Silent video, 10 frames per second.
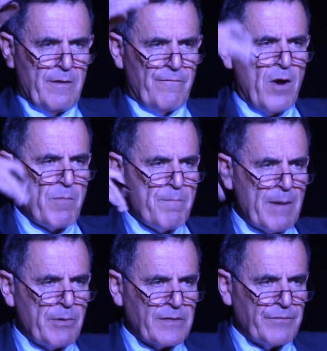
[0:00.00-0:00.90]
former
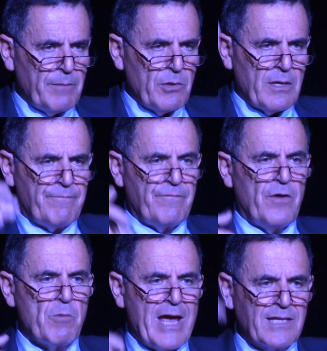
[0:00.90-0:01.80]
heads of
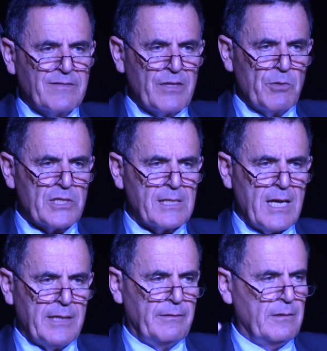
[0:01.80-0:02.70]
the
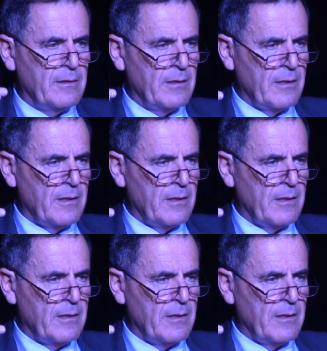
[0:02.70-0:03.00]
Mossad,